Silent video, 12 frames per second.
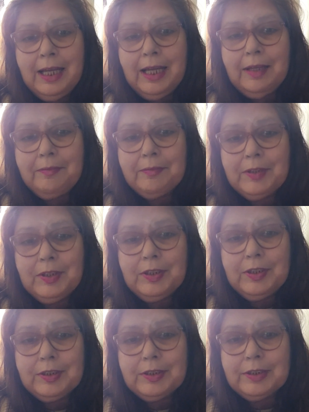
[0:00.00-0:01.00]
I've
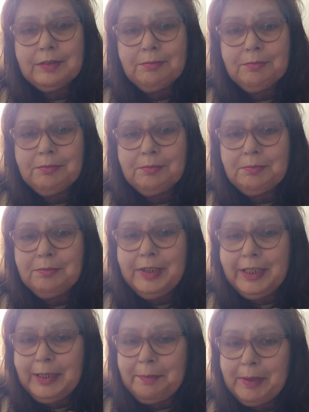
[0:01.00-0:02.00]
got
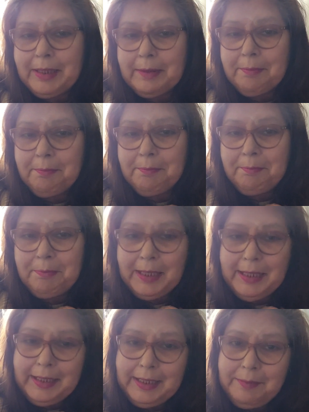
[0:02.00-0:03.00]
really bad
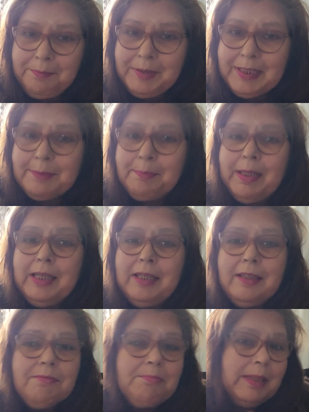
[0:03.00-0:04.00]
pain in this
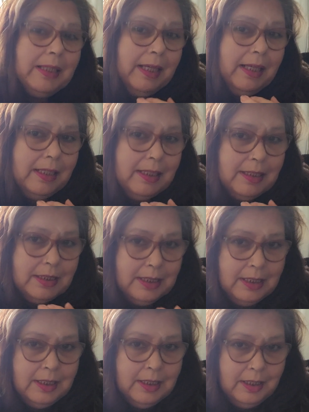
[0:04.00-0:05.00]
part of my hand
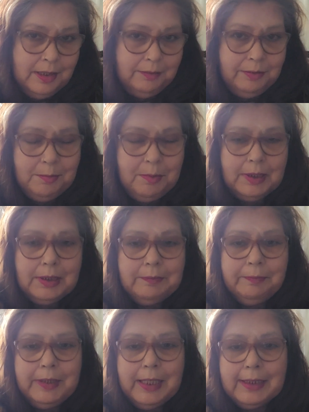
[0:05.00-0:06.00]
from one
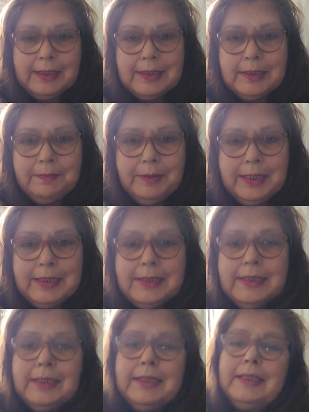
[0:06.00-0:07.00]
of the
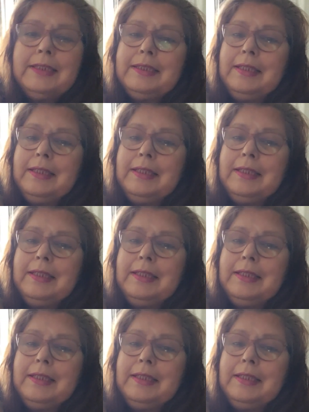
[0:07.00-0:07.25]
anesthetics.